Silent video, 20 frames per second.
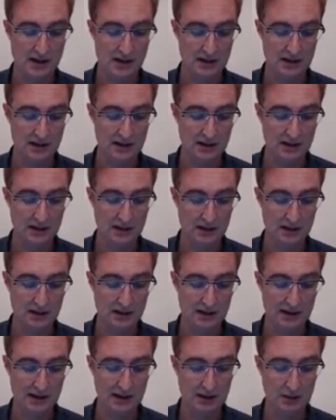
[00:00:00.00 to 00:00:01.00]
And these are
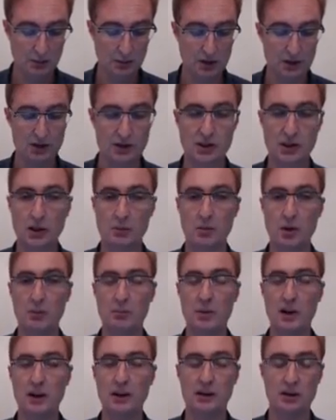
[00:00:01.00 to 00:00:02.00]
delays which are
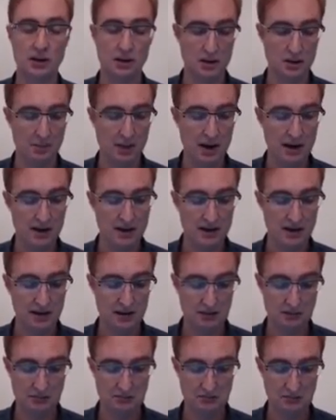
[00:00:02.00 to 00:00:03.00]
somewhat bigger than the
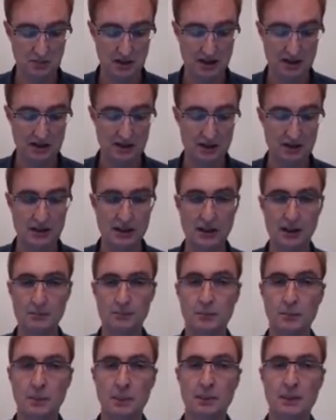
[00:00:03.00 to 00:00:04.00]
basic latency
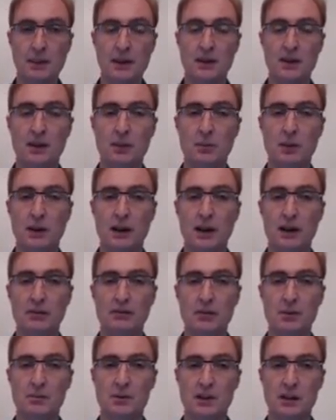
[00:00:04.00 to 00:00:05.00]
that we
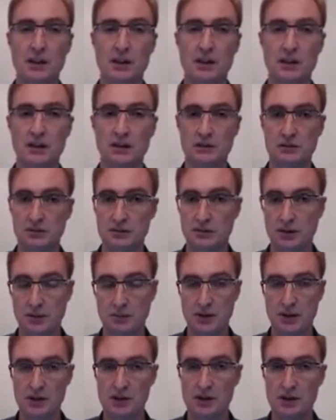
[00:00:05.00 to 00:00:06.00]
get from sending the
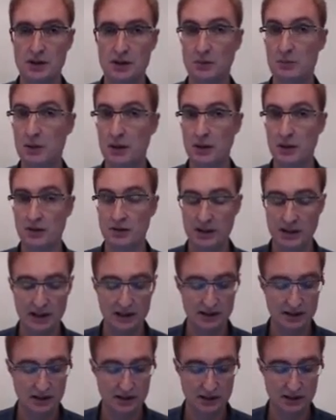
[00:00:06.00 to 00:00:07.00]
message simply over
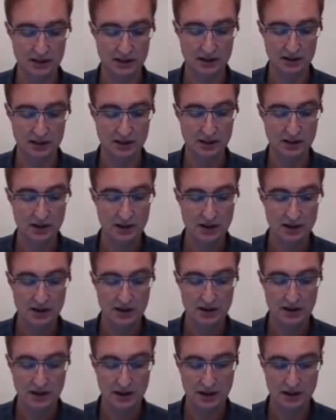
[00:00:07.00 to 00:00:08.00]
that distance
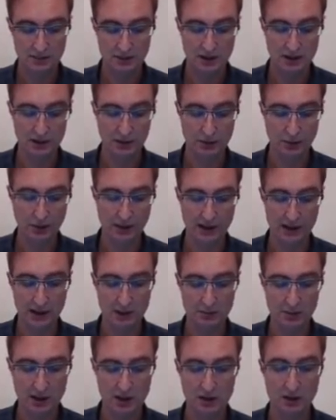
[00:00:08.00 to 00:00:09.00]
because we're adding
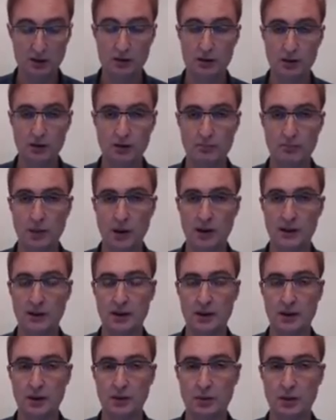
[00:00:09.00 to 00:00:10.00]
a bit by
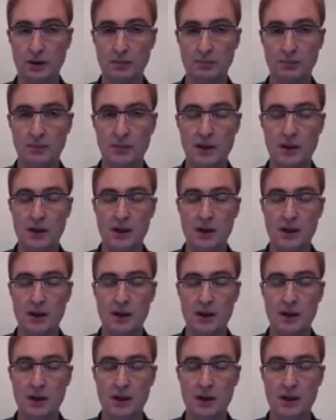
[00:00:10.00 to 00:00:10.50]
the queuing,